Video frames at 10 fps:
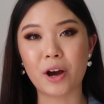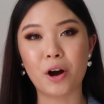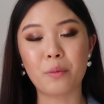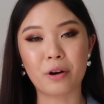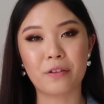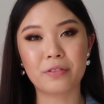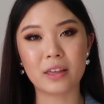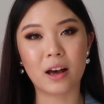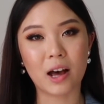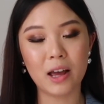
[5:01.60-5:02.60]
not worth
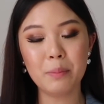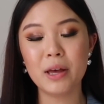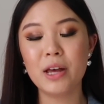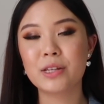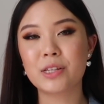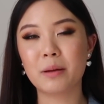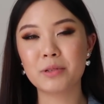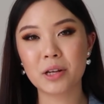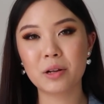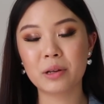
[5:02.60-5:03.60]
the hype. So I'm
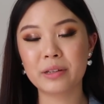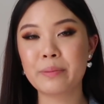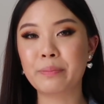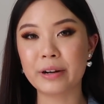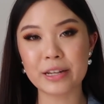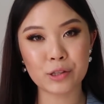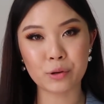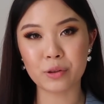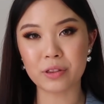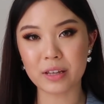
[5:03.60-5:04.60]
just going to quickly breeze
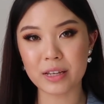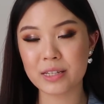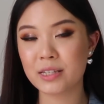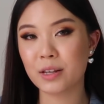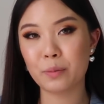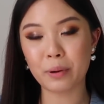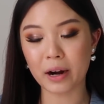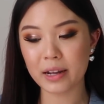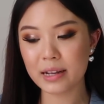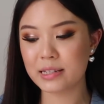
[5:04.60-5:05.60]
through this
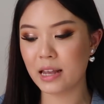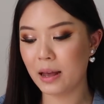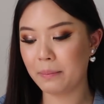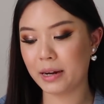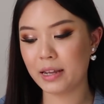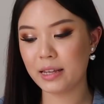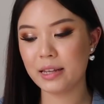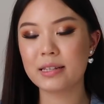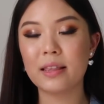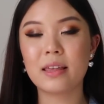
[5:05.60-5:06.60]
product, but it
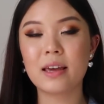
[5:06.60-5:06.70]
is